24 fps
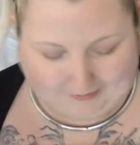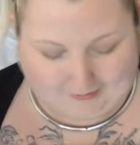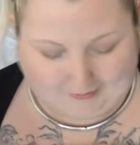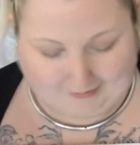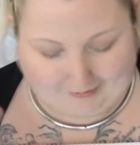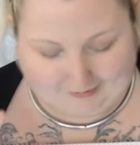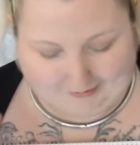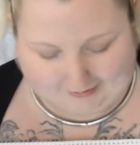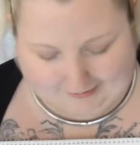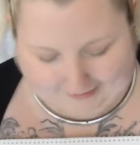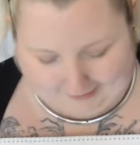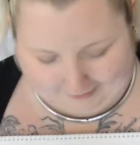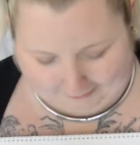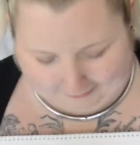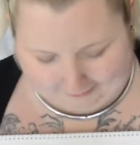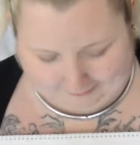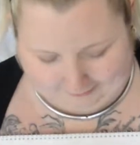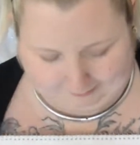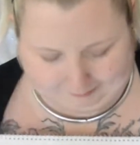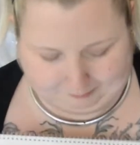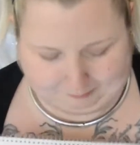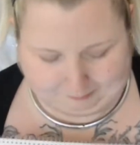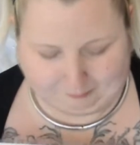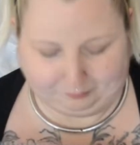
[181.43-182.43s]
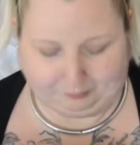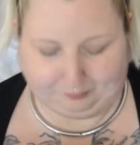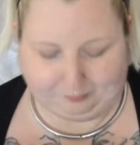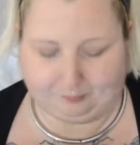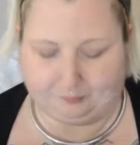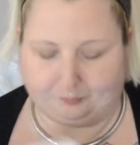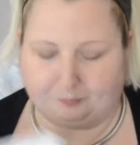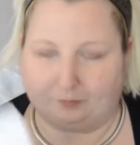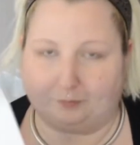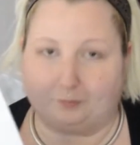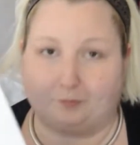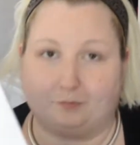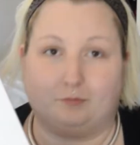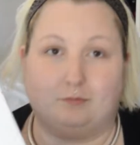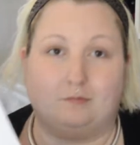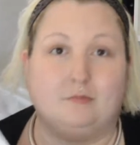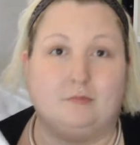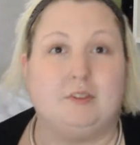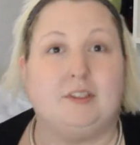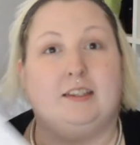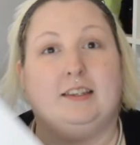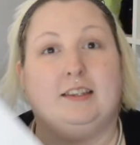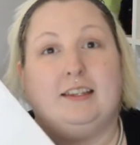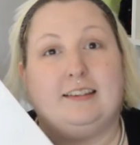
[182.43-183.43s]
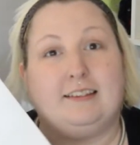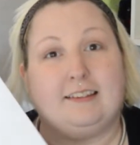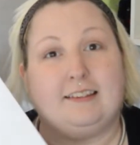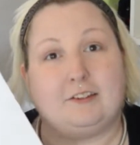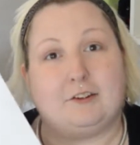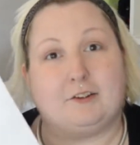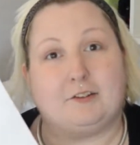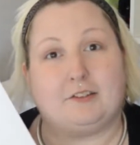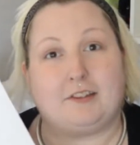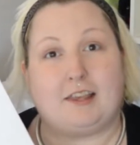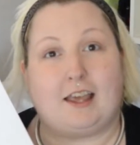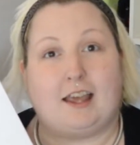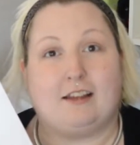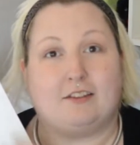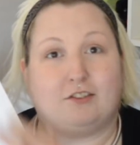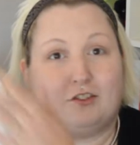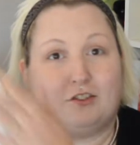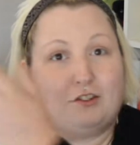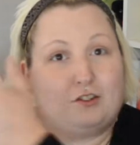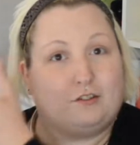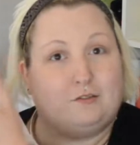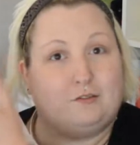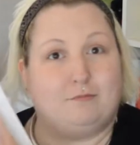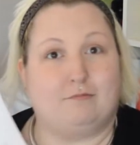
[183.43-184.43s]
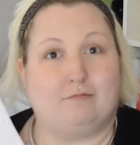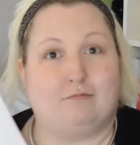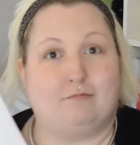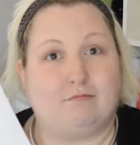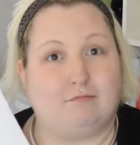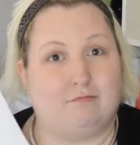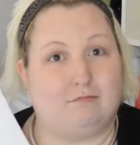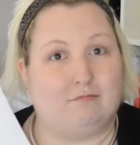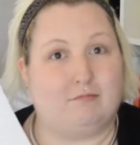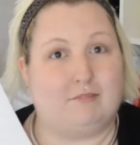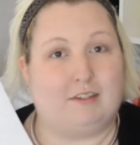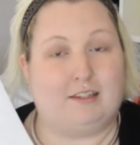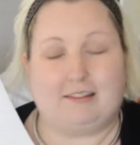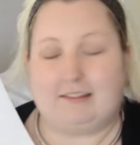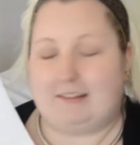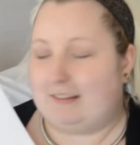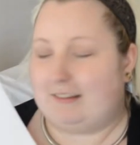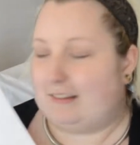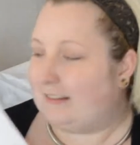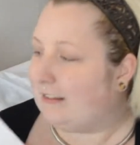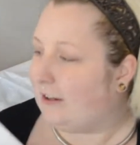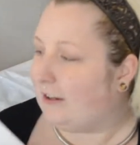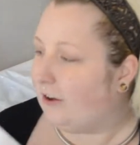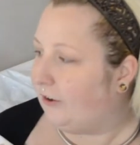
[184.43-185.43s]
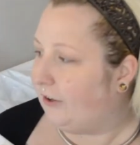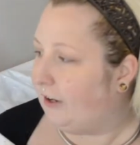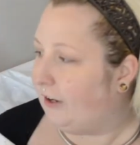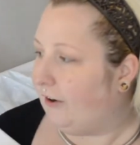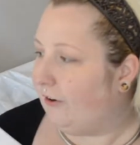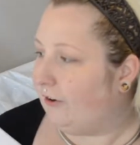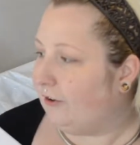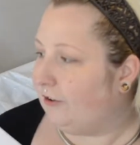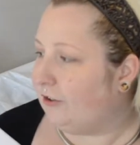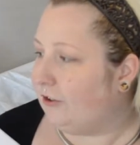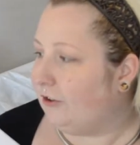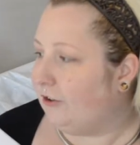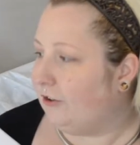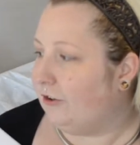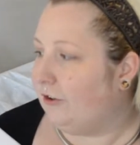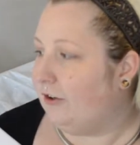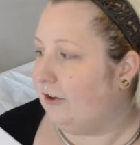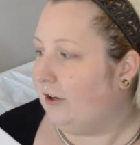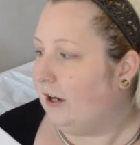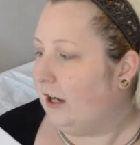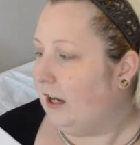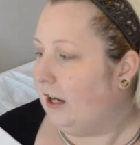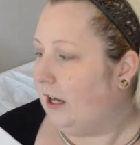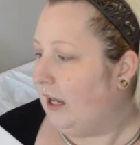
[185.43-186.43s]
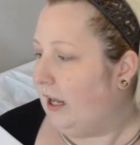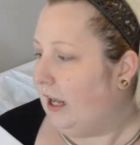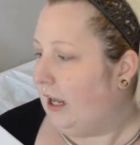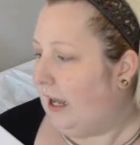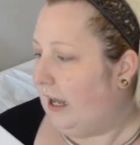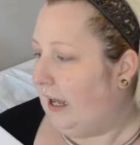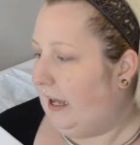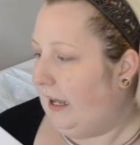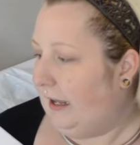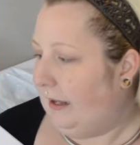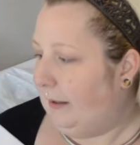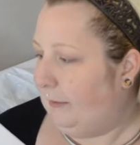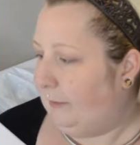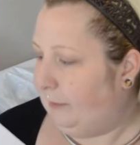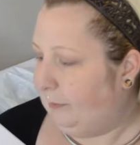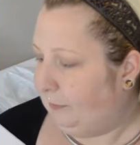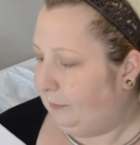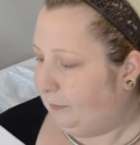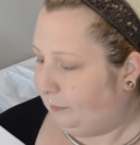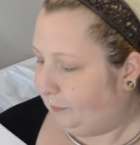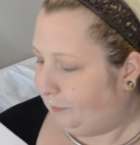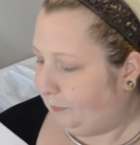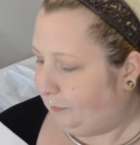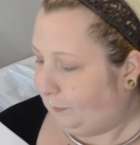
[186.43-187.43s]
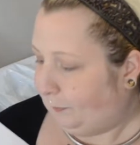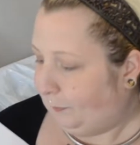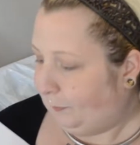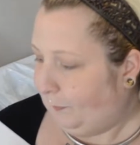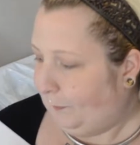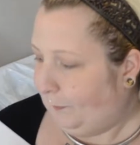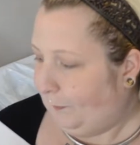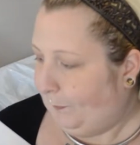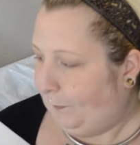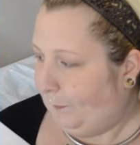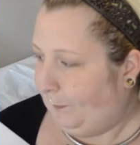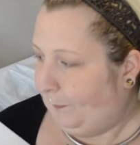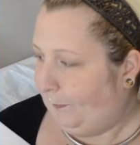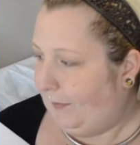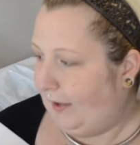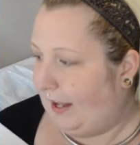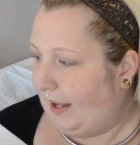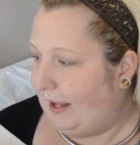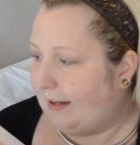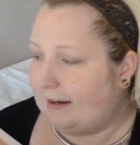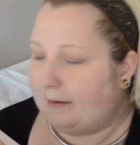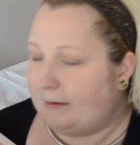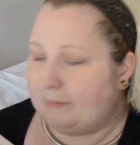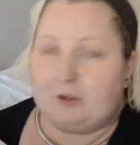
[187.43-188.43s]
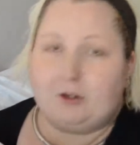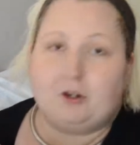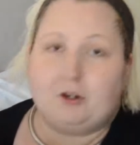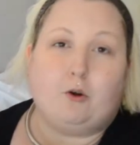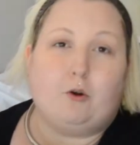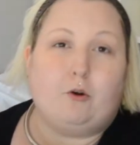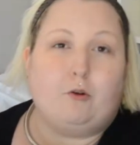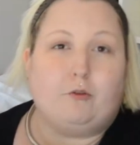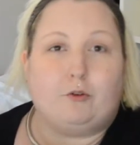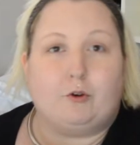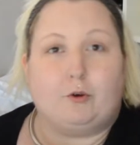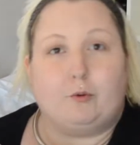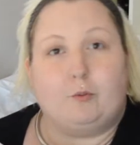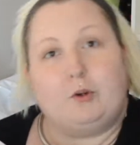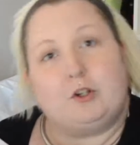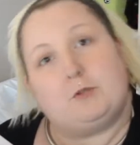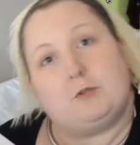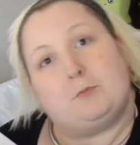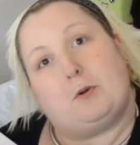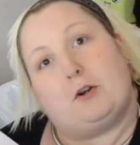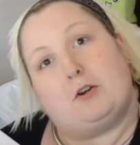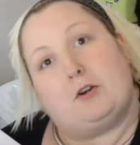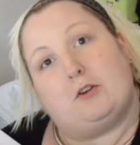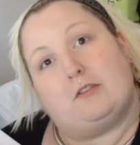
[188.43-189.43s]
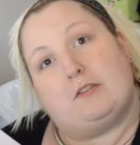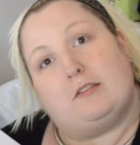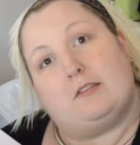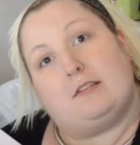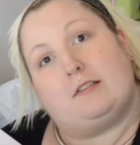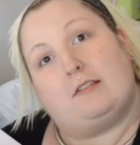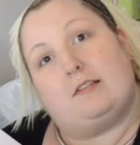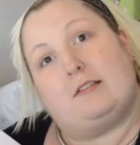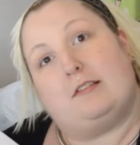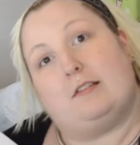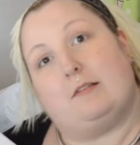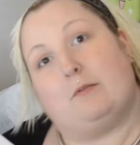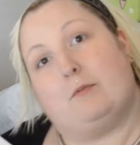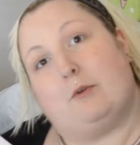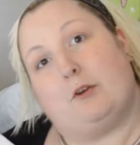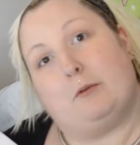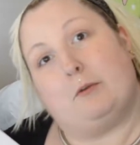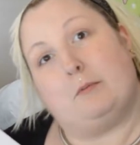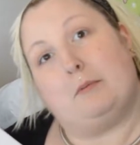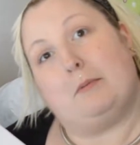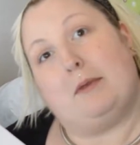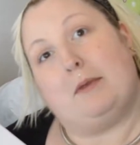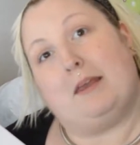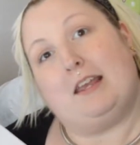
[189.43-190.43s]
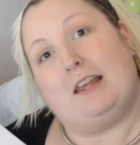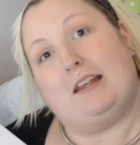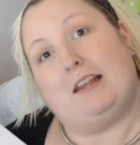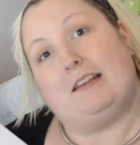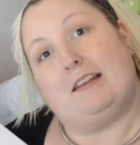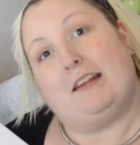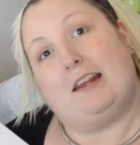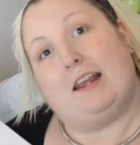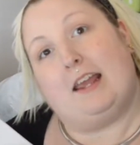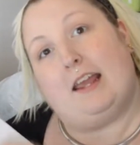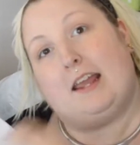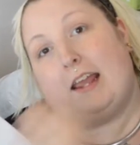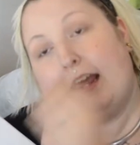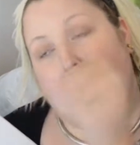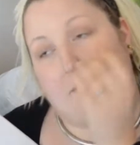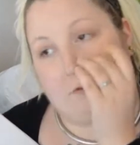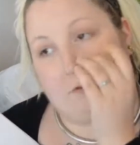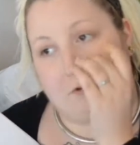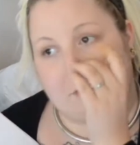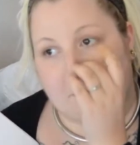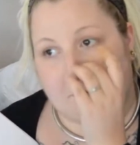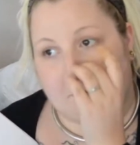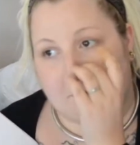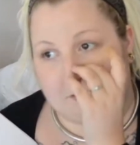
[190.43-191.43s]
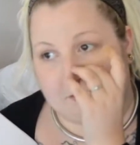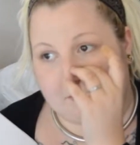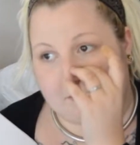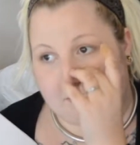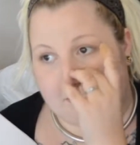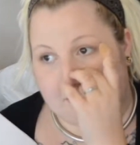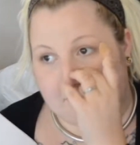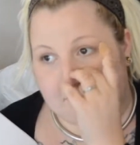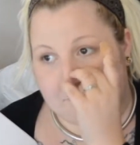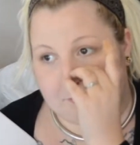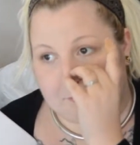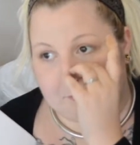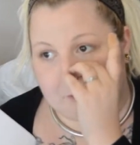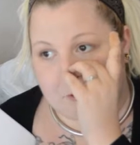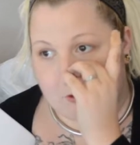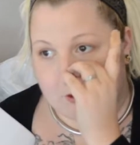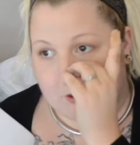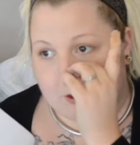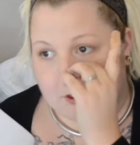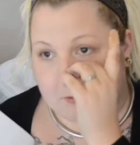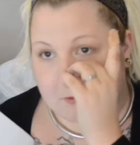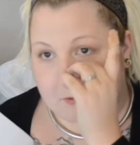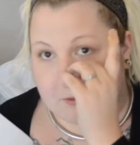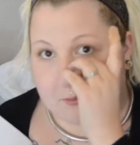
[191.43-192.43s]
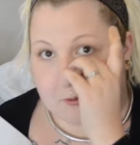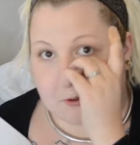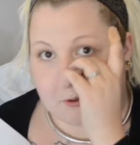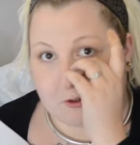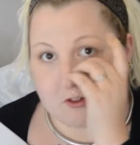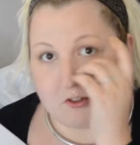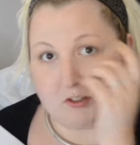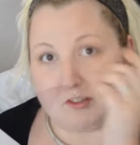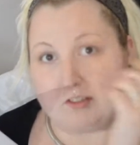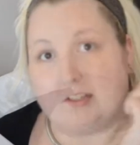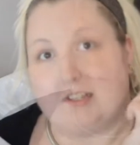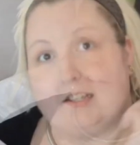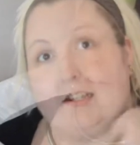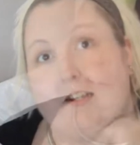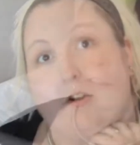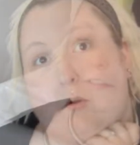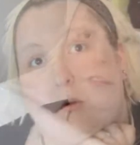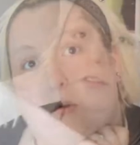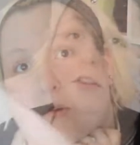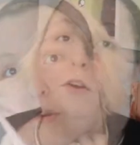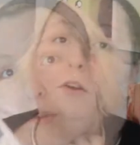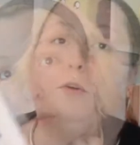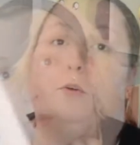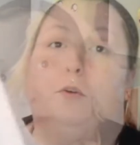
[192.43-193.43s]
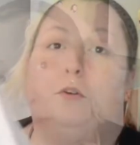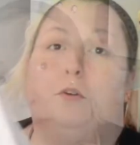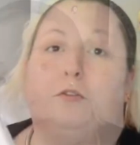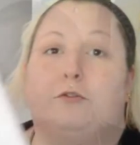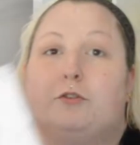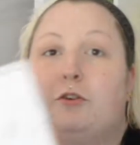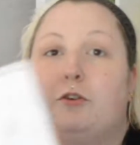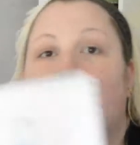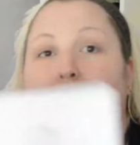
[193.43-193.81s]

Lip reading: So, this is our sketch. This is our character, and I'm going to go over which parts we're going to be making today and which parts I'm going to be purchasing or thrifting.